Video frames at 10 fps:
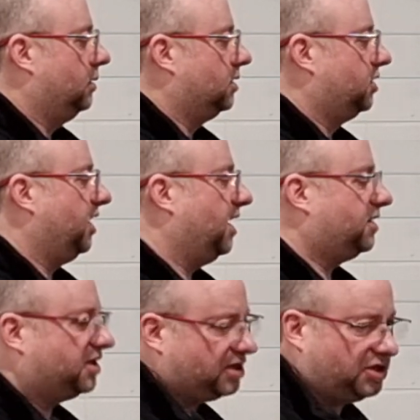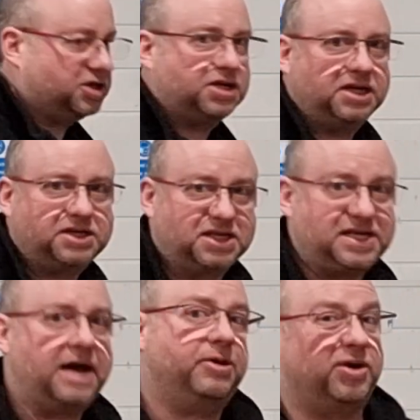So yeah, this is just it's a
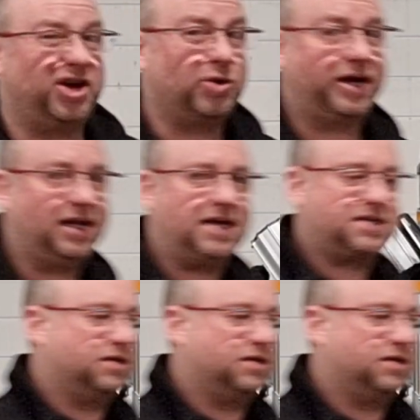demo and a quick lesson